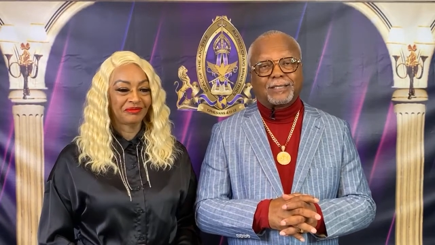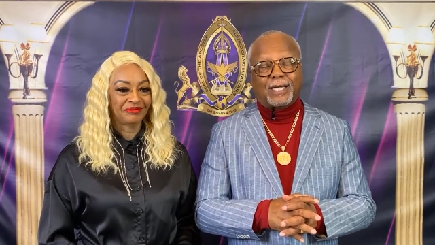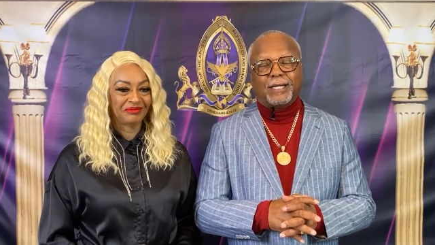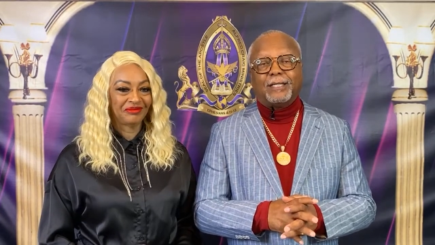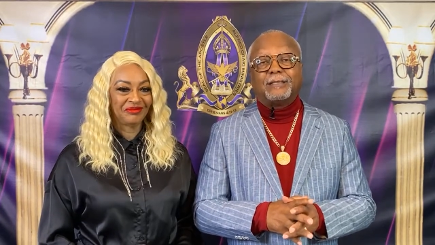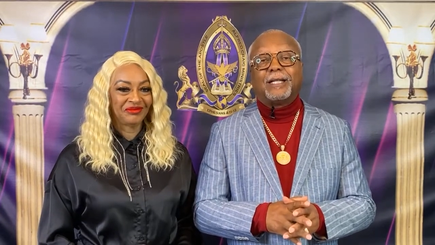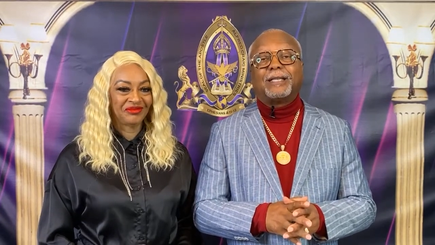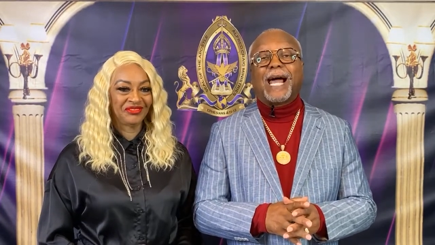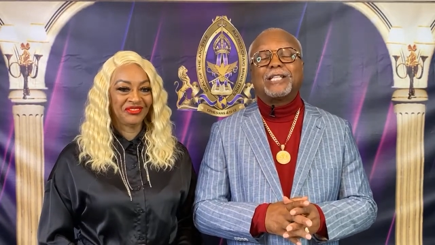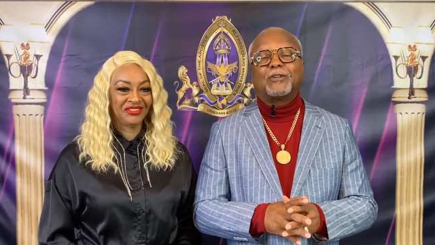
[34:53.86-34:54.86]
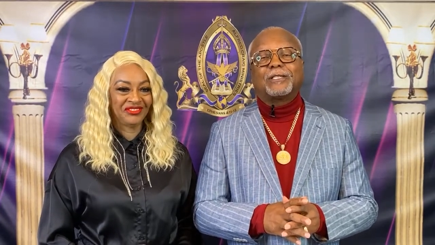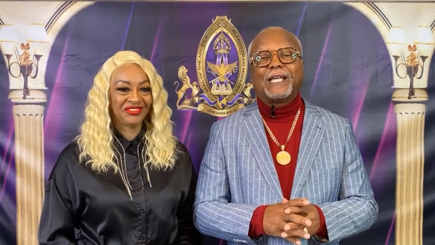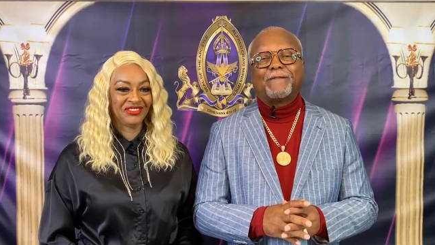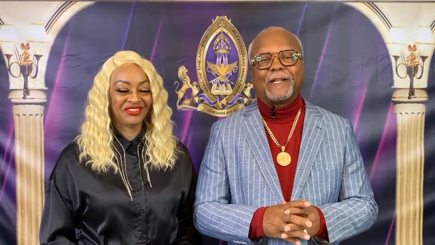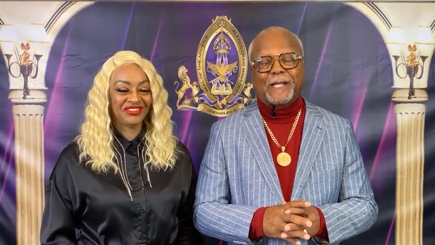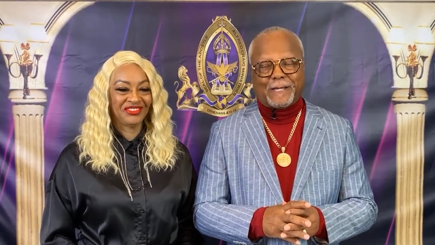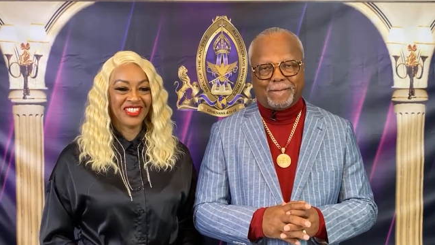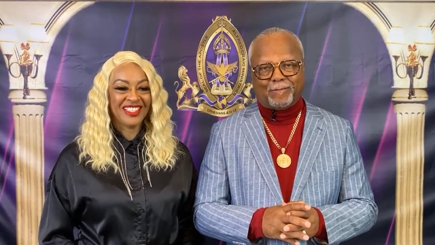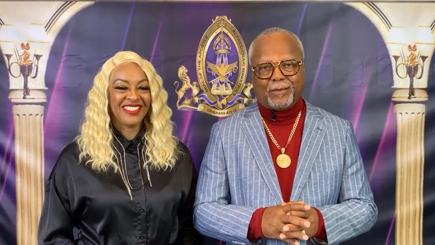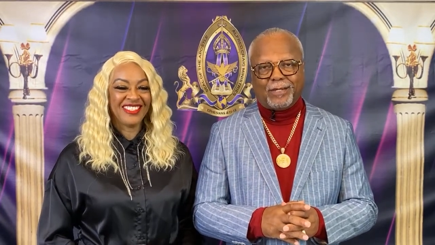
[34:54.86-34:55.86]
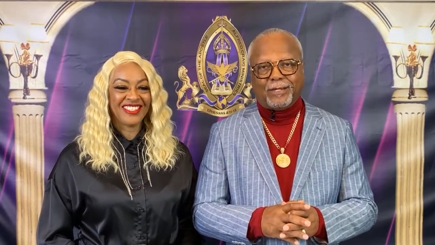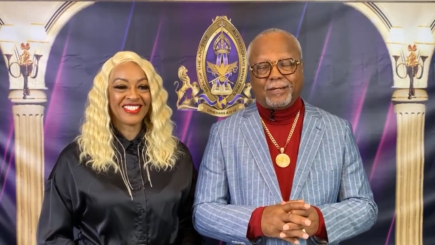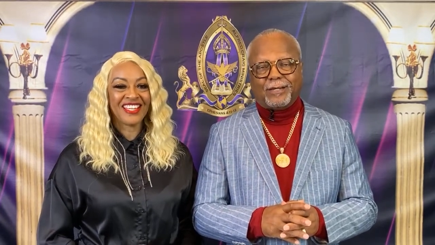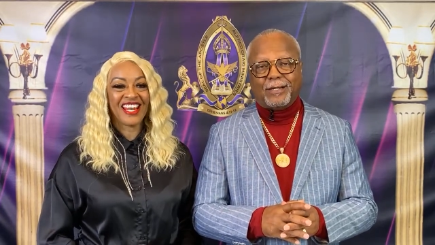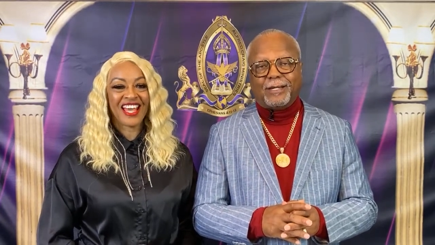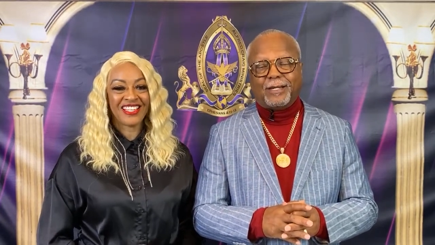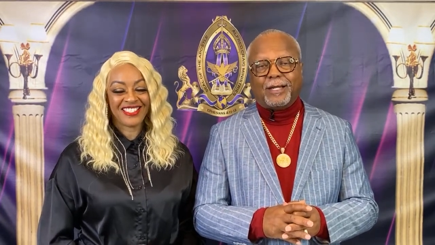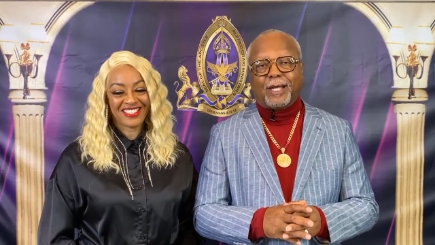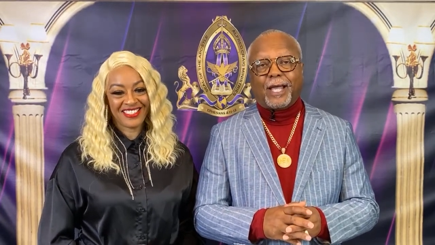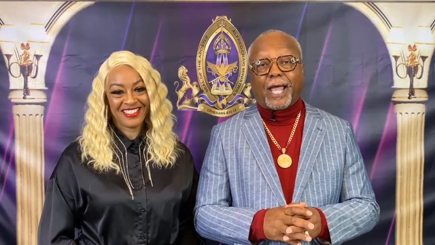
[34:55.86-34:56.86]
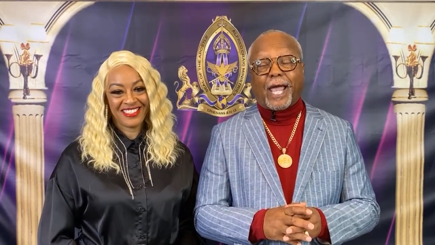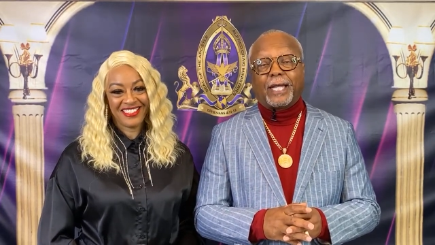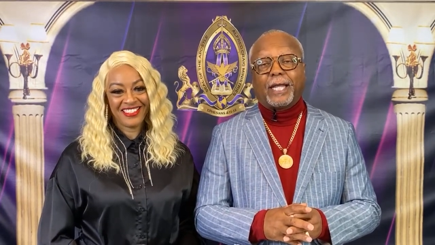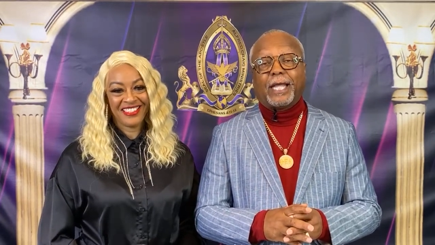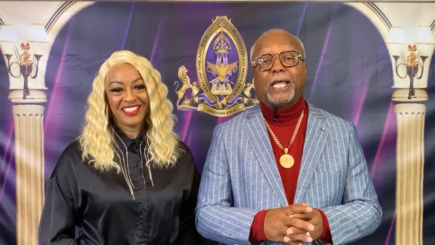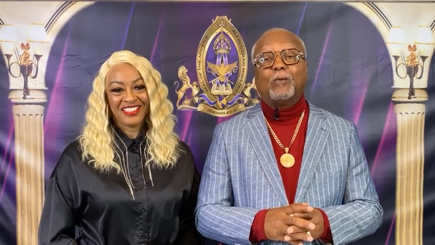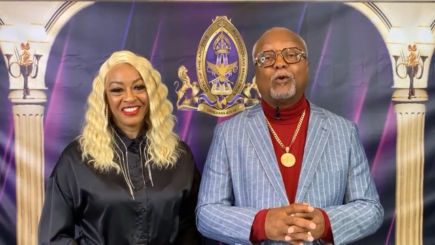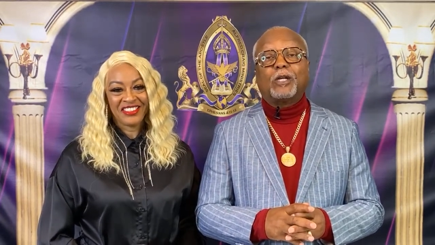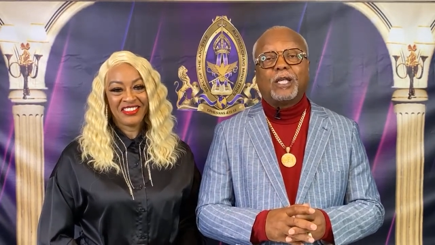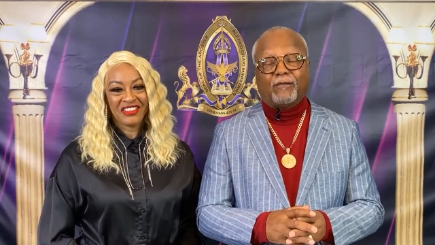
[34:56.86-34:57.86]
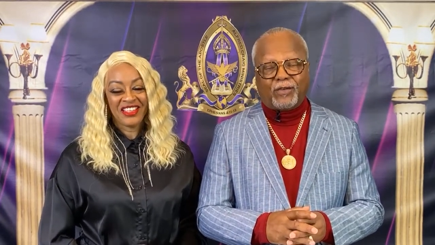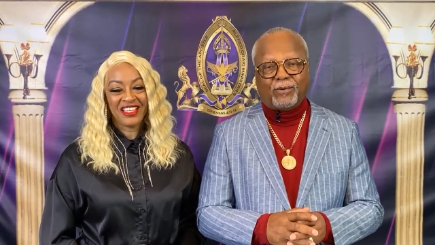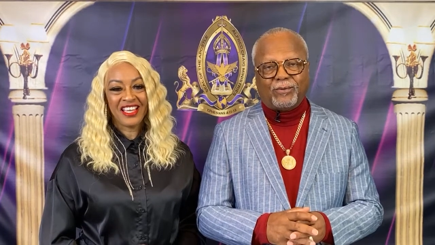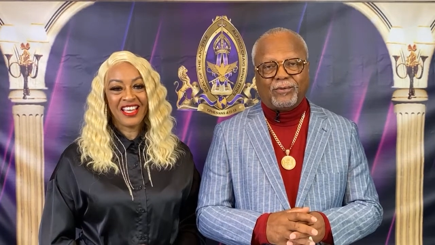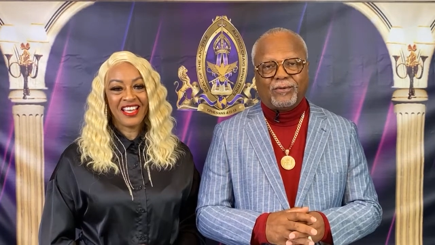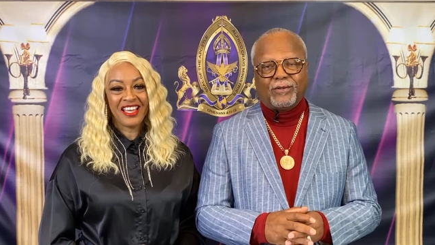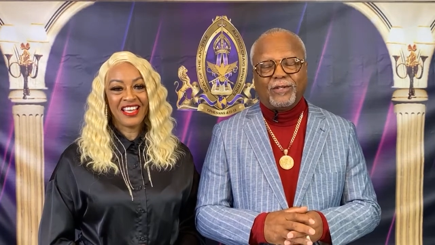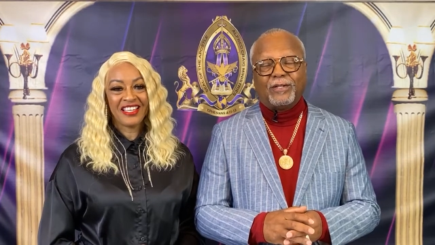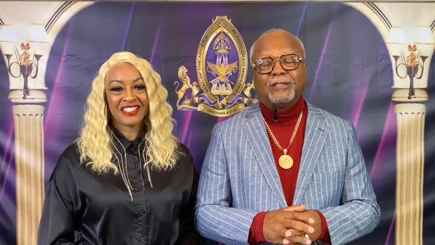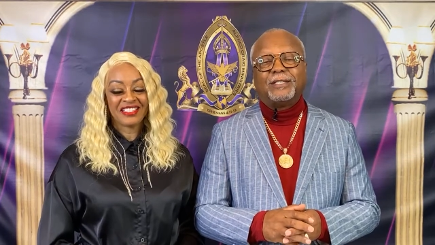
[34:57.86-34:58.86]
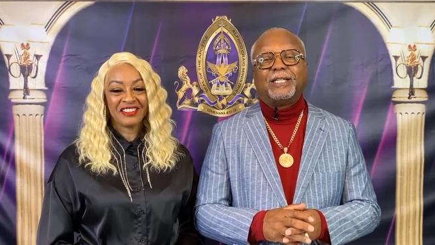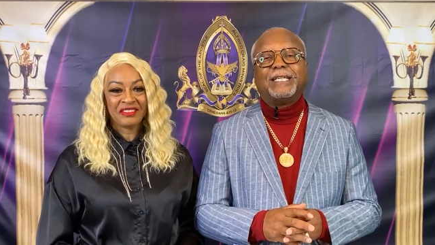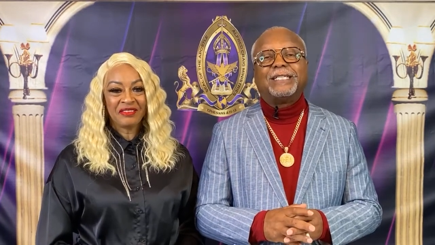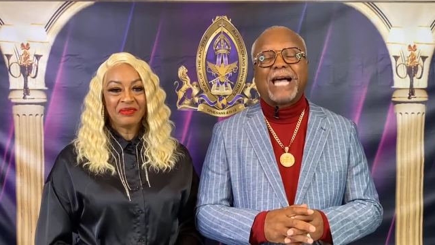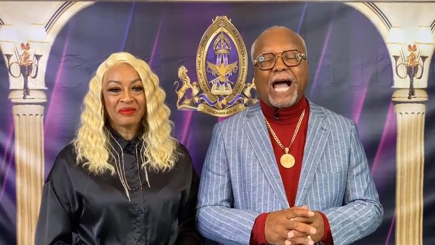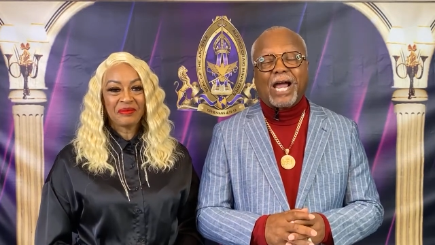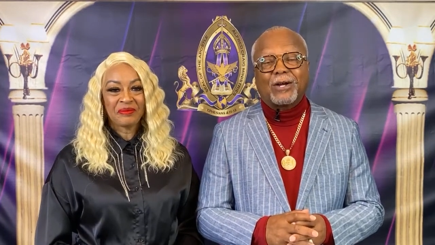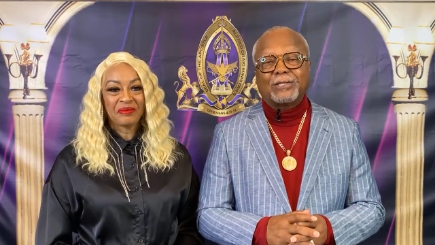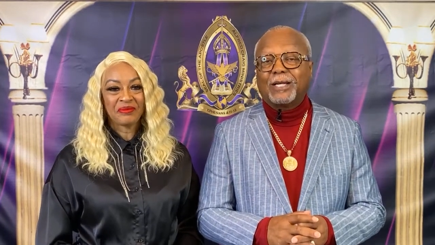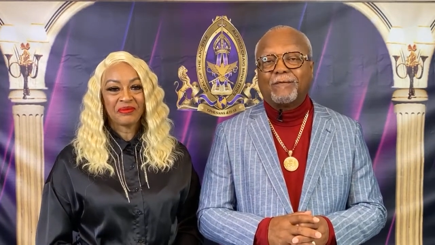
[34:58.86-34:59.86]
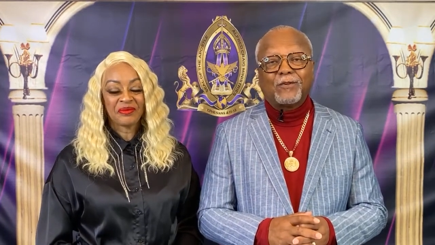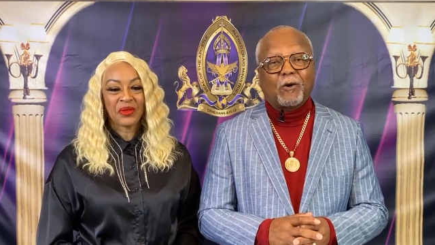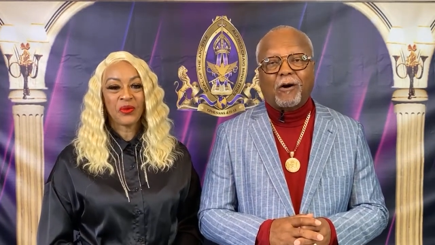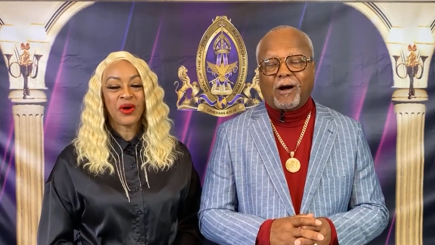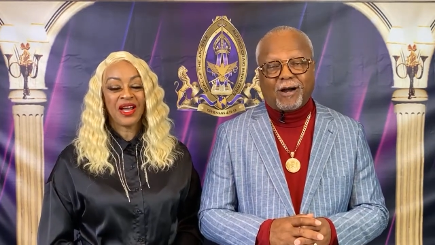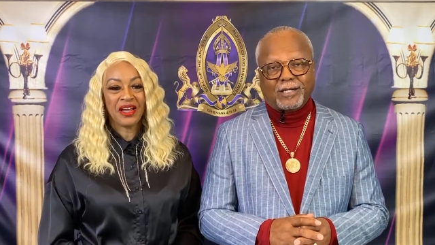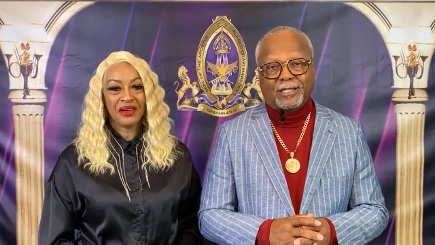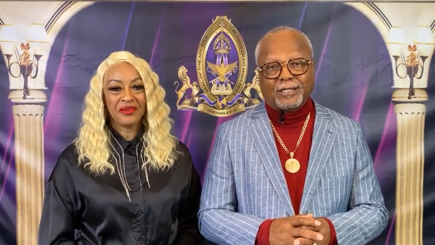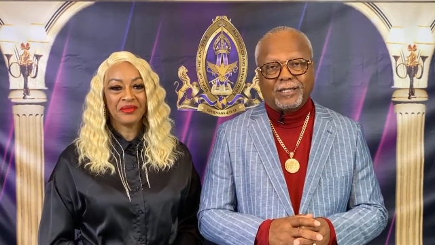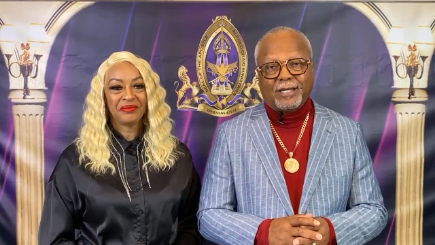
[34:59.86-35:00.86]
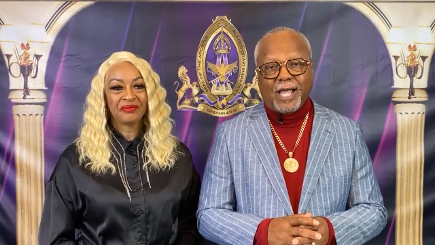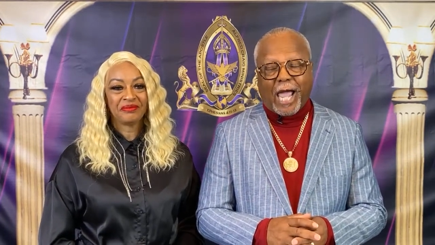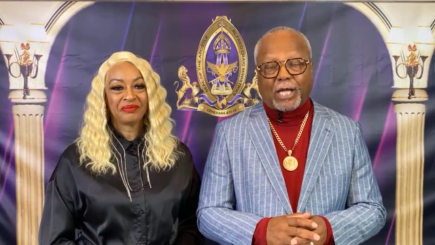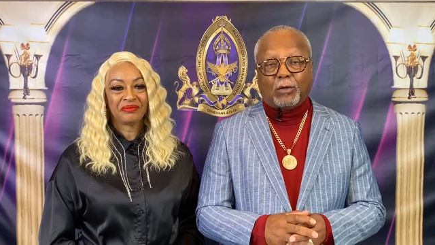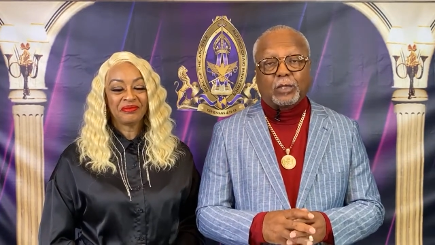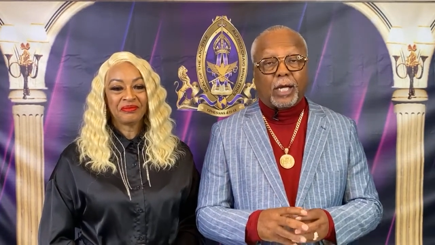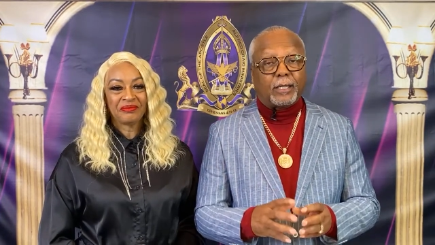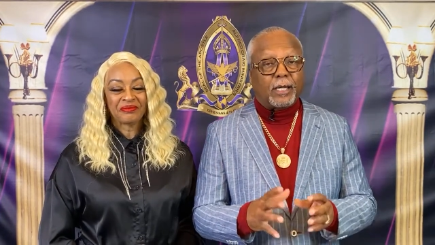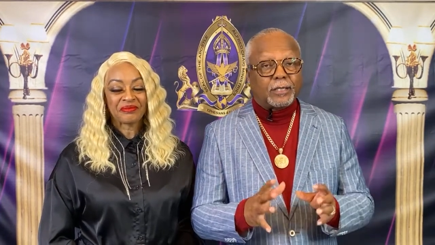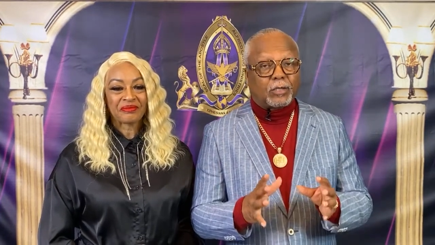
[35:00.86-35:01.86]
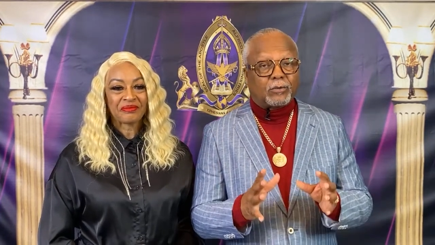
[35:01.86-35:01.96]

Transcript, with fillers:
Speaker 1: what God said. Delight yourself in him.
Speaker 2: Just delight
Speaker 1: and he will give you yes. the desires of your heart. And, you know, and